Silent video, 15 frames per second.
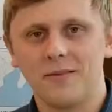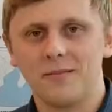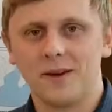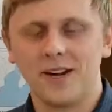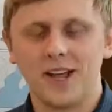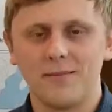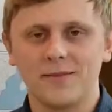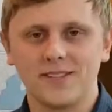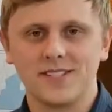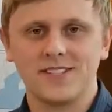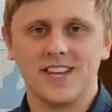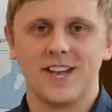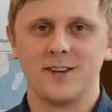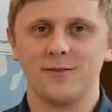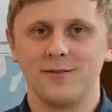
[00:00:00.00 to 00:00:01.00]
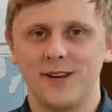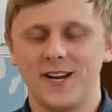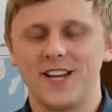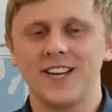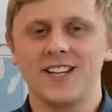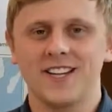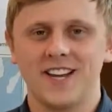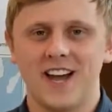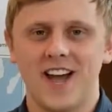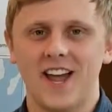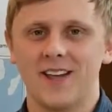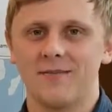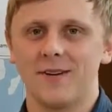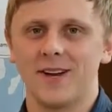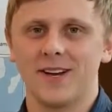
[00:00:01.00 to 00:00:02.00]
My name is Daniel Feeny. I
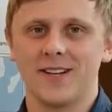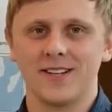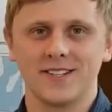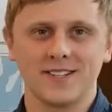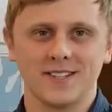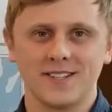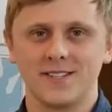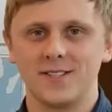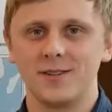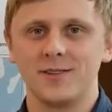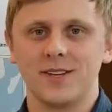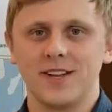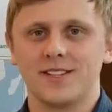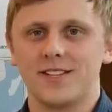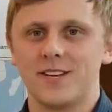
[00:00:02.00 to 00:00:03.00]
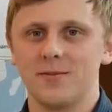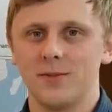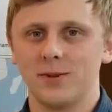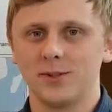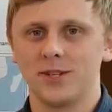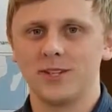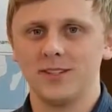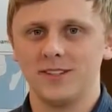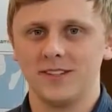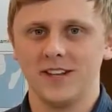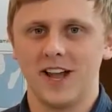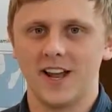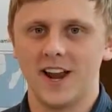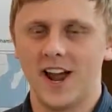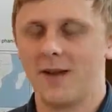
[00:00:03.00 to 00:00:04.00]
am a student at CU Boulder,
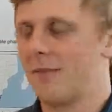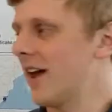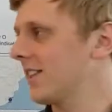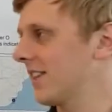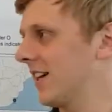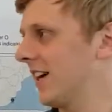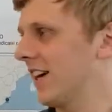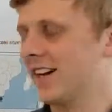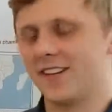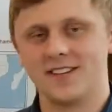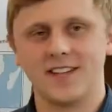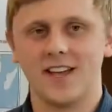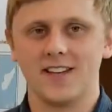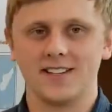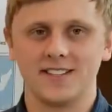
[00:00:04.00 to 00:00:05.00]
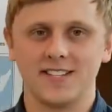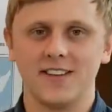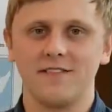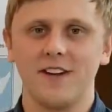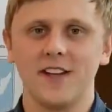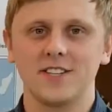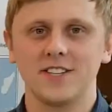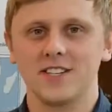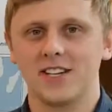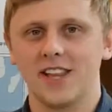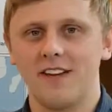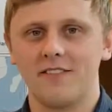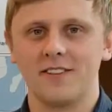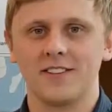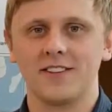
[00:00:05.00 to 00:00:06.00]
and I am at the PHAGES
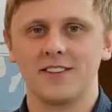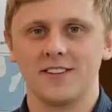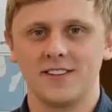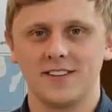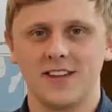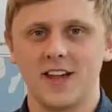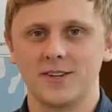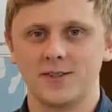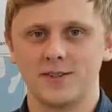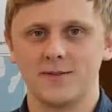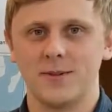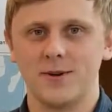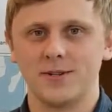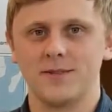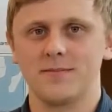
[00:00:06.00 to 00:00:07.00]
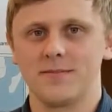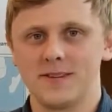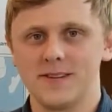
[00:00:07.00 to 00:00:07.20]
11th National Symposium.